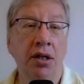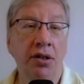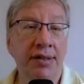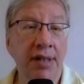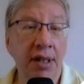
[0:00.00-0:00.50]

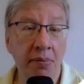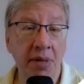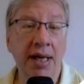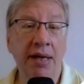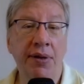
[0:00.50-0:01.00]
The
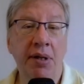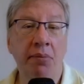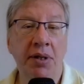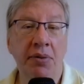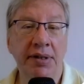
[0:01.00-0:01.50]
similarity
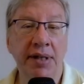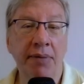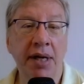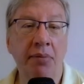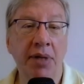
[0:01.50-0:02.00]
between
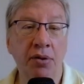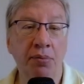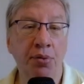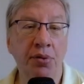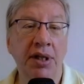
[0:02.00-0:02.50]
them can be
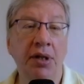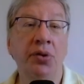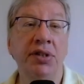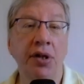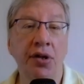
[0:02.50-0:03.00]
computed
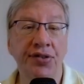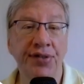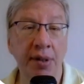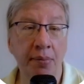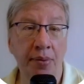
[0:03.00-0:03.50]
using a
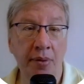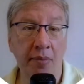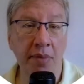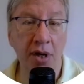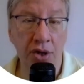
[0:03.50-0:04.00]
simple
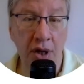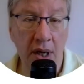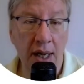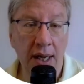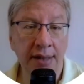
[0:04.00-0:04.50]
measure.